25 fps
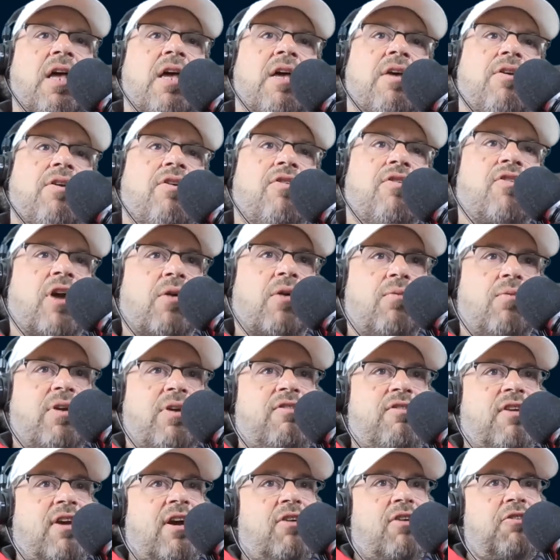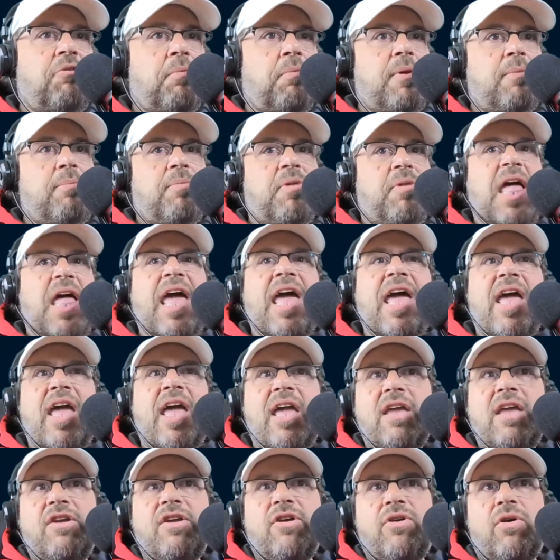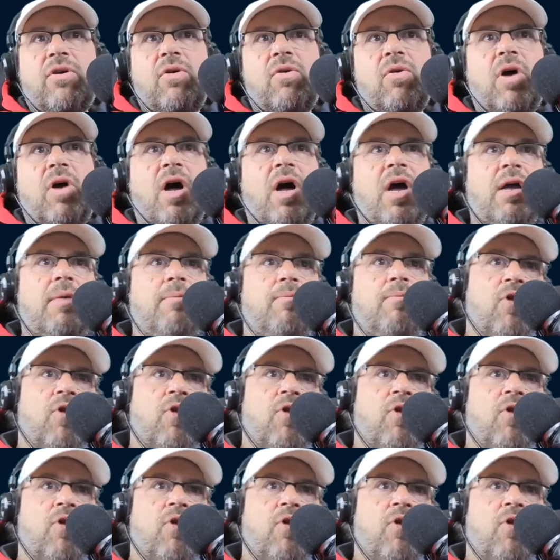You start reaching out to people. Hey, I'm